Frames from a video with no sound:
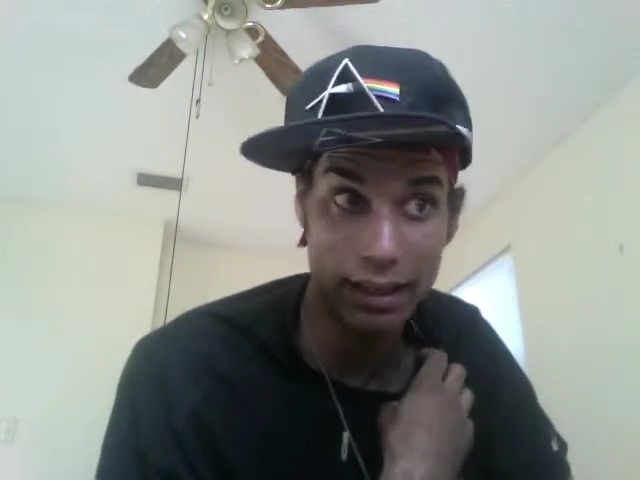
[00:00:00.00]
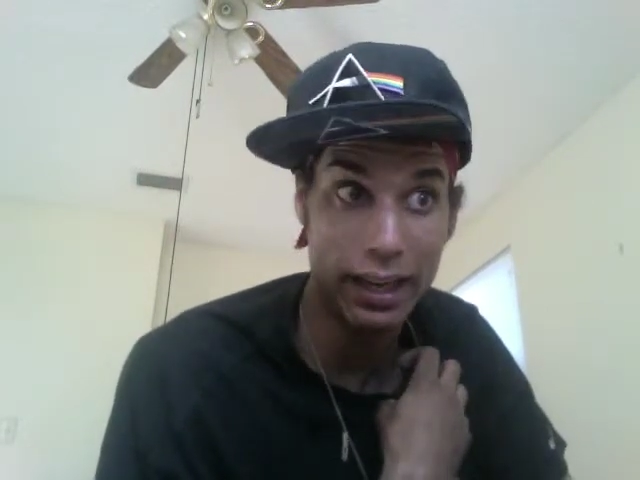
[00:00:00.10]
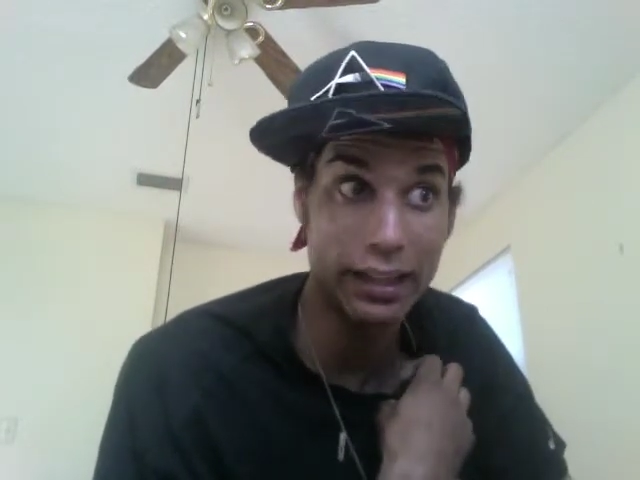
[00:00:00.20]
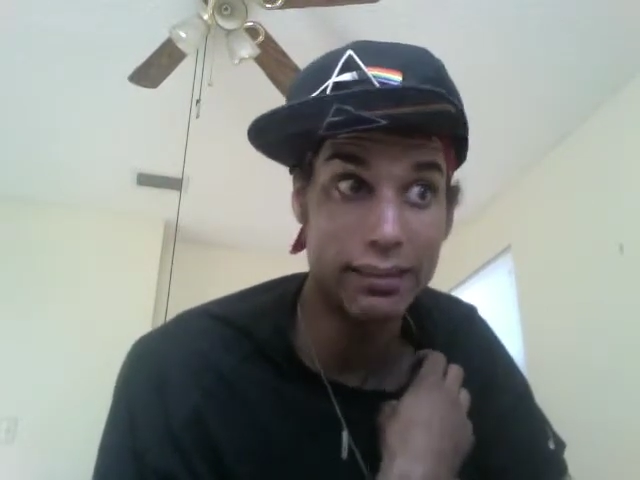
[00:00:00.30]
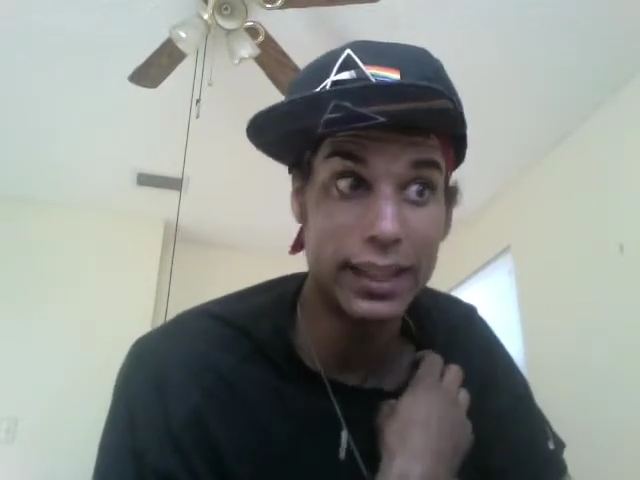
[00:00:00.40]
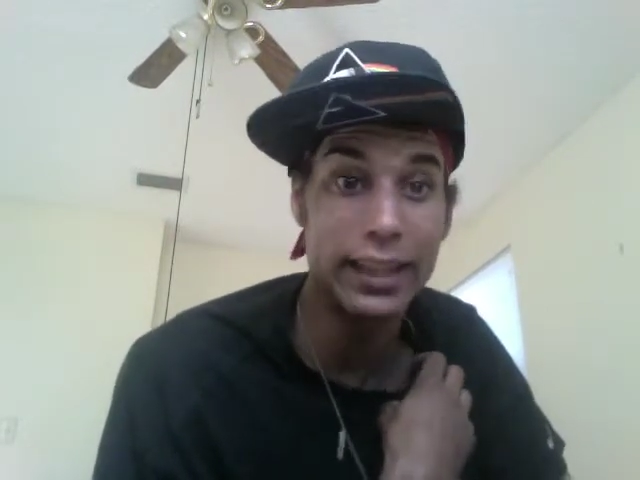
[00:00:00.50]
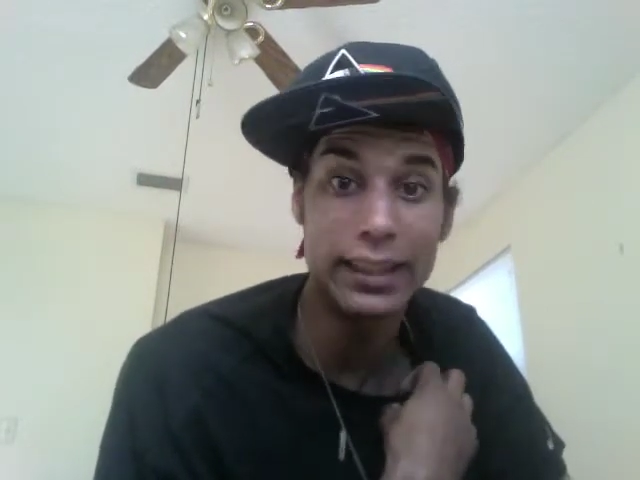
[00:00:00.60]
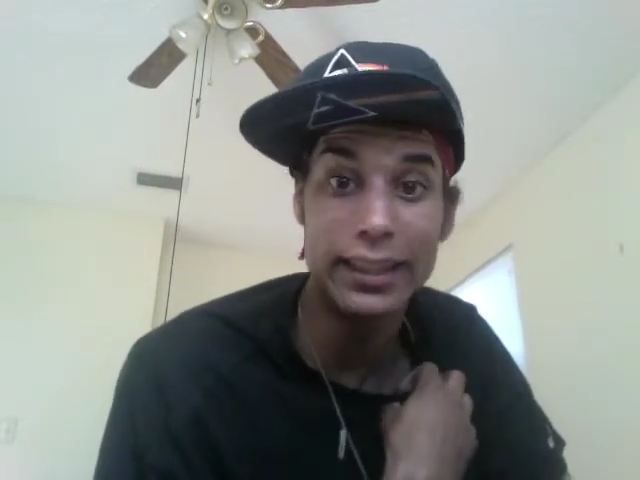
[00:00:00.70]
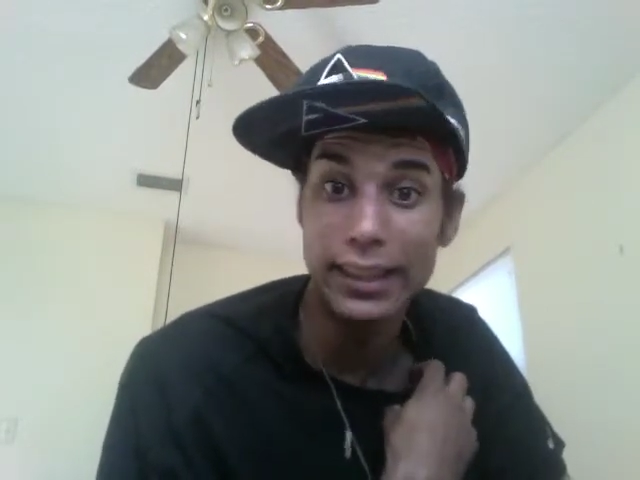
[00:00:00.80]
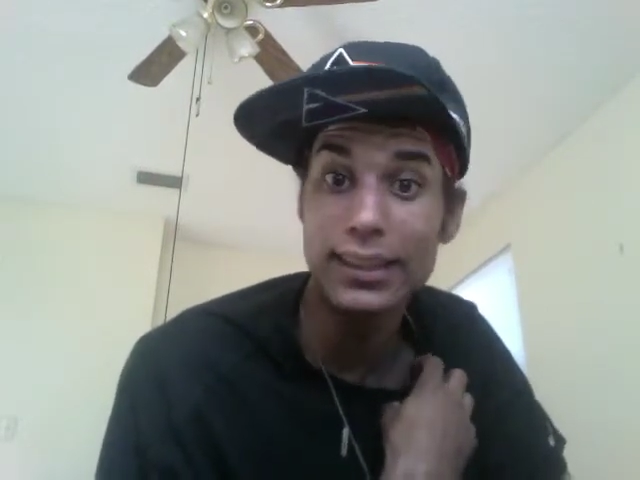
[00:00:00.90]
and that
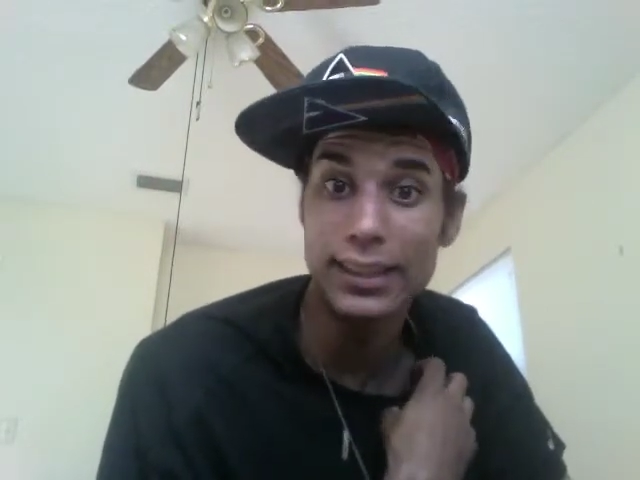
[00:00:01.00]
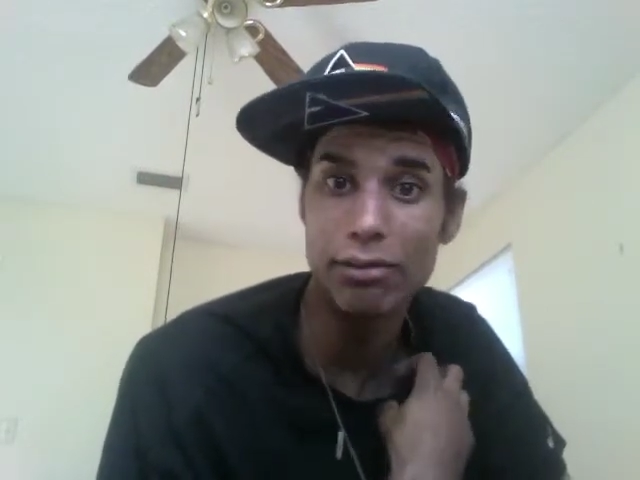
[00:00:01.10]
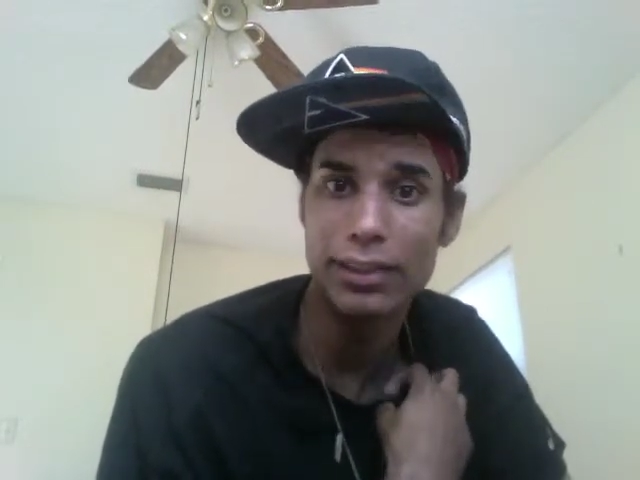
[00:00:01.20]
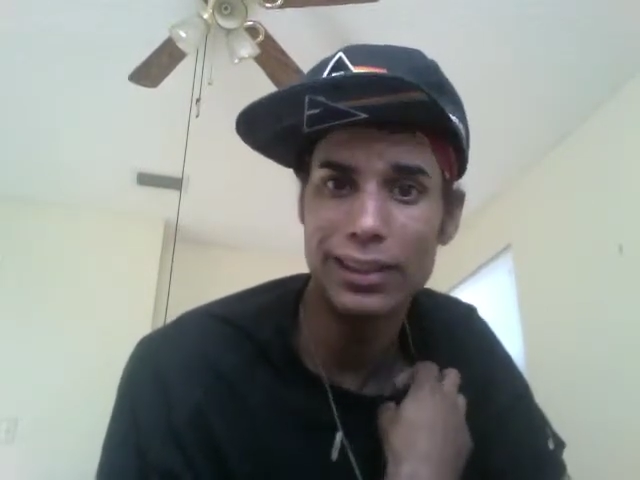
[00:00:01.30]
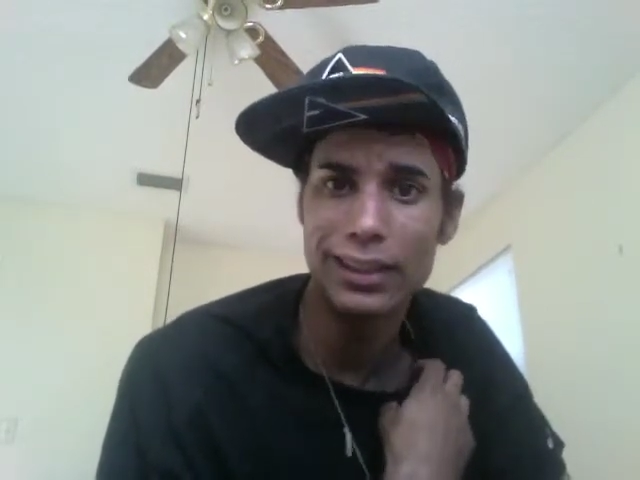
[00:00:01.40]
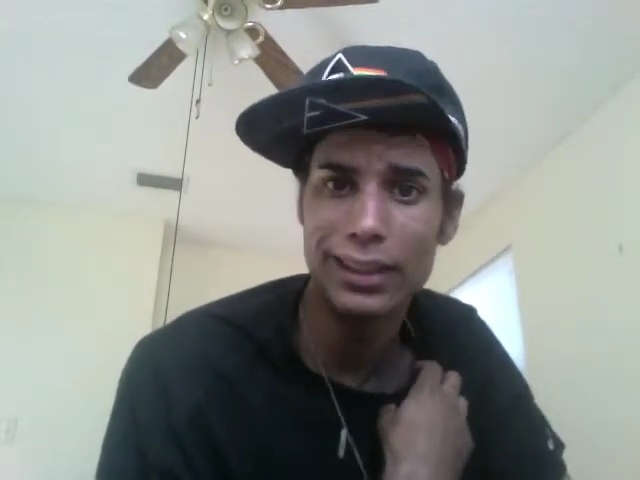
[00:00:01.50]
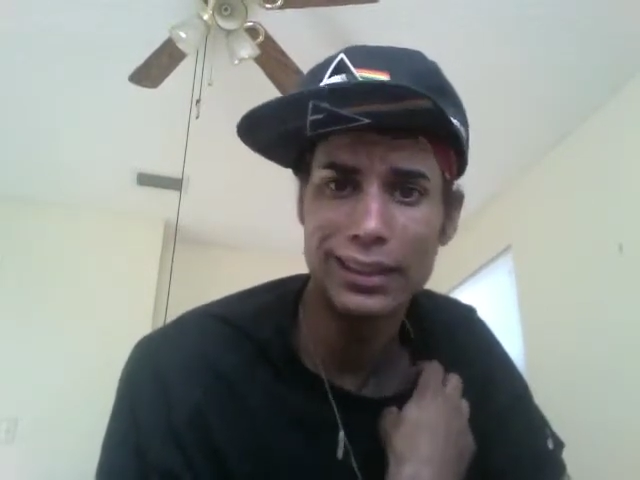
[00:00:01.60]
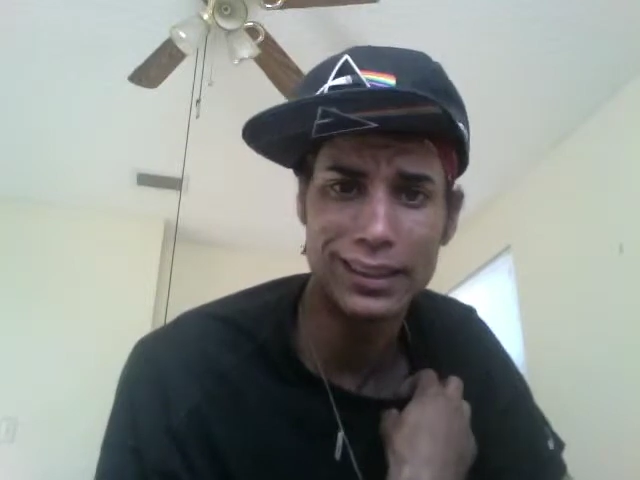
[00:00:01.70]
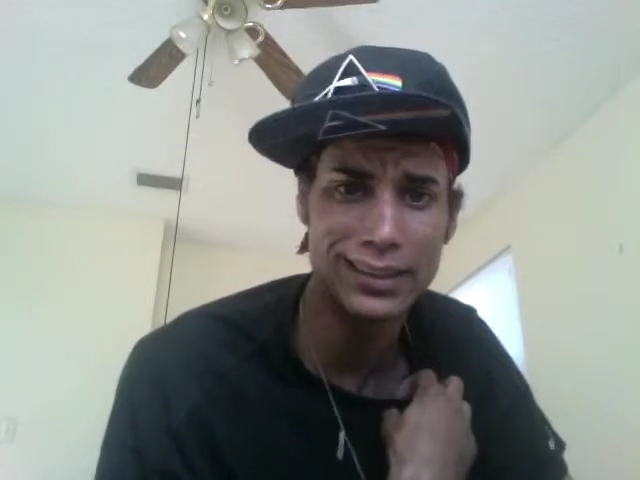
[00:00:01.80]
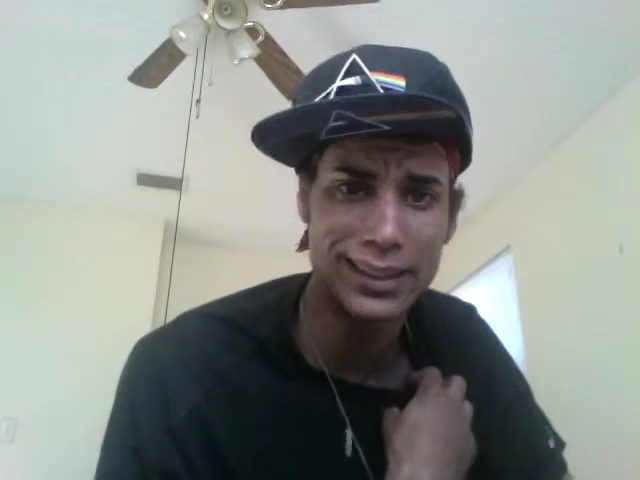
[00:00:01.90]
it is everything,
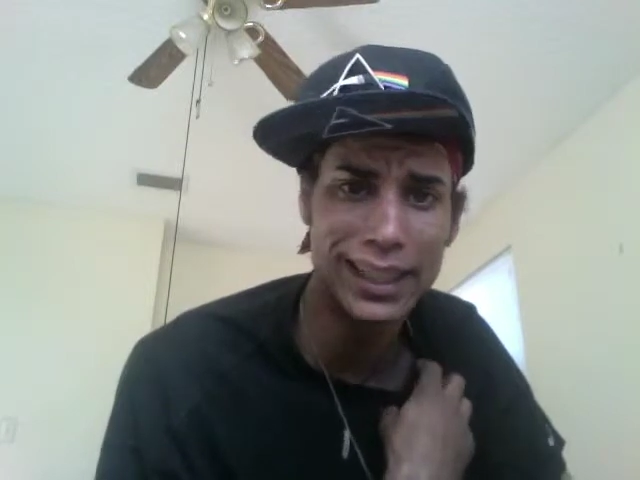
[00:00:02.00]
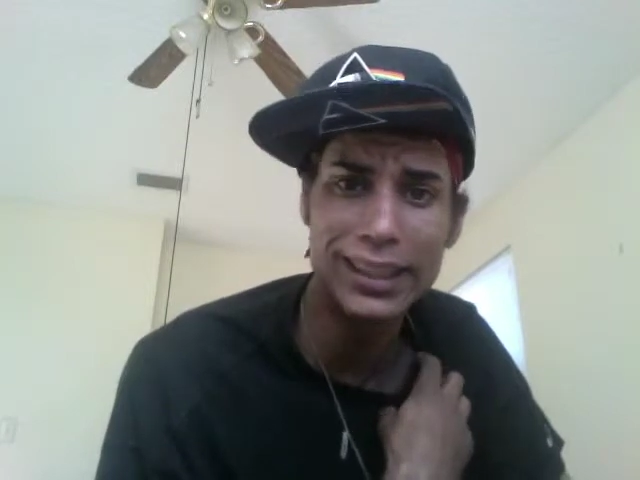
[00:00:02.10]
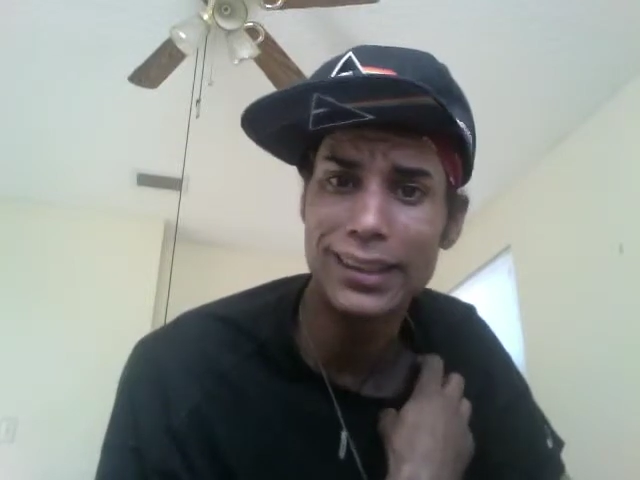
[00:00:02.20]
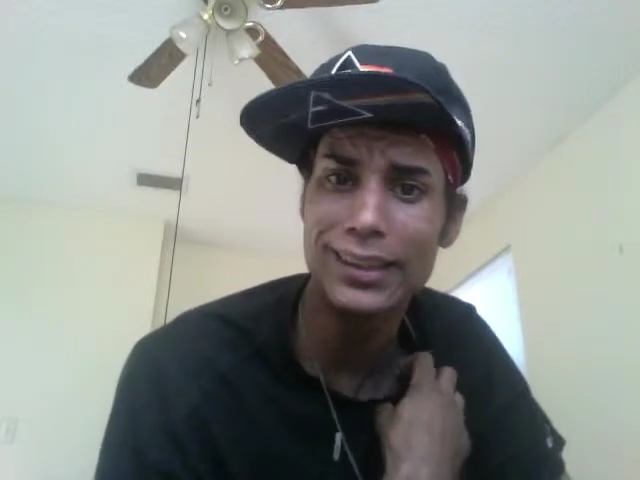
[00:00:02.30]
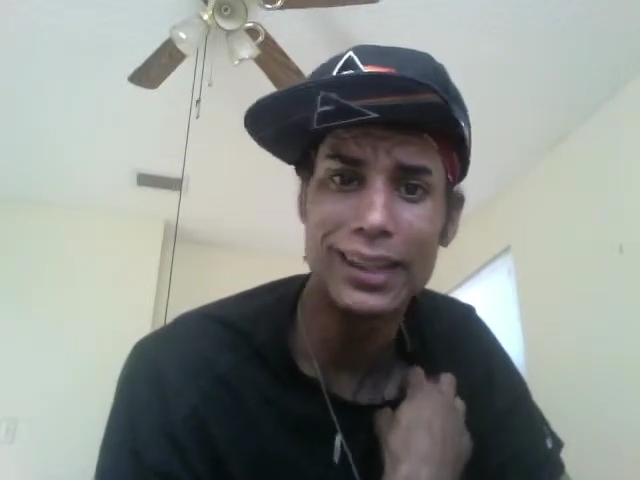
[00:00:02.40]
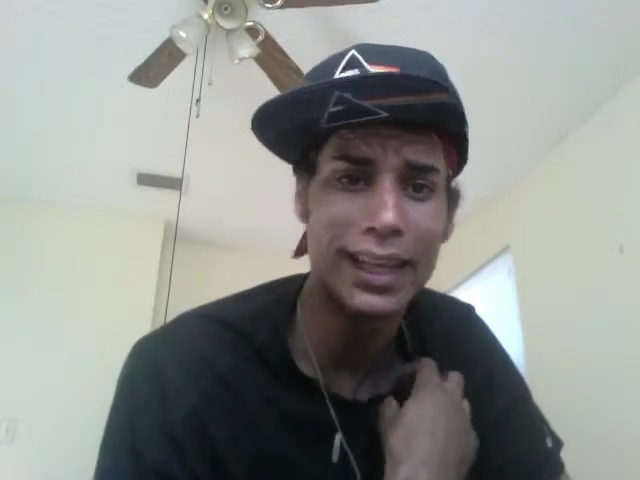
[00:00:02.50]
and it's in it,